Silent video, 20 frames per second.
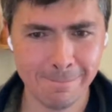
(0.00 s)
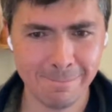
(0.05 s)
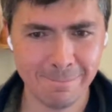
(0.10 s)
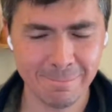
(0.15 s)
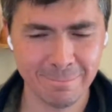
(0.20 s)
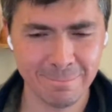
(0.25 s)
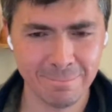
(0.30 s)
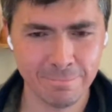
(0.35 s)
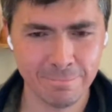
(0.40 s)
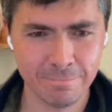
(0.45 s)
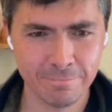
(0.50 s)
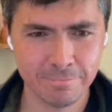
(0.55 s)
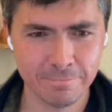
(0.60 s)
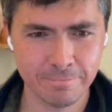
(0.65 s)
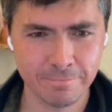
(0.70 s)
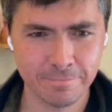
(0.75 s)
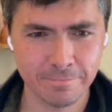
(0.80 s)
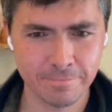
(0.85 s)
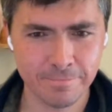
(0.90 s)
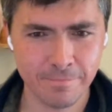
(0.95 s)

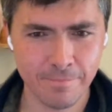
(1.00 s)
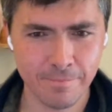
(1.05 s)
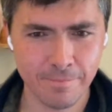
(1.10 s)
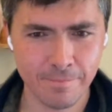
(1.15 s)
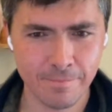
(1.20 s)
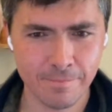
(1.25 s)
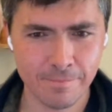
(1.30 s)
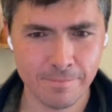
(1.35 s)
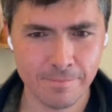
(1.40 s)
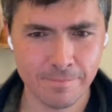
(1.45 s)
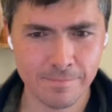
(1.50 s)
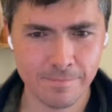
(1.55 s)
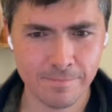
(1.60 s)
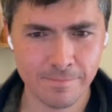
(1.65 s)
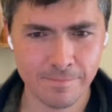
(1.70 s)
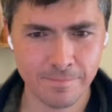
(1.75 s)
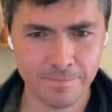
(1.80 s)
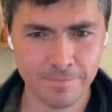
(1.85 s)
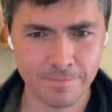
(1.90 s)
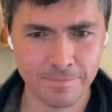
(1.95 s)

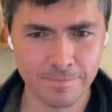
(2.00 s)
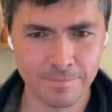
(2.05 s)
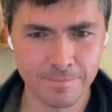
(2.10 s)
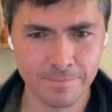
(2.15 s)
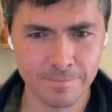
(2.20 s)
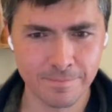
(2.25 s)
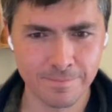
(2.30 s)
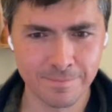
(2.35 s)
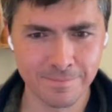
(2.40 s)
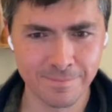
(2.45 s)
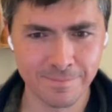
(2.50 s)
No words are spoken by the person on screen.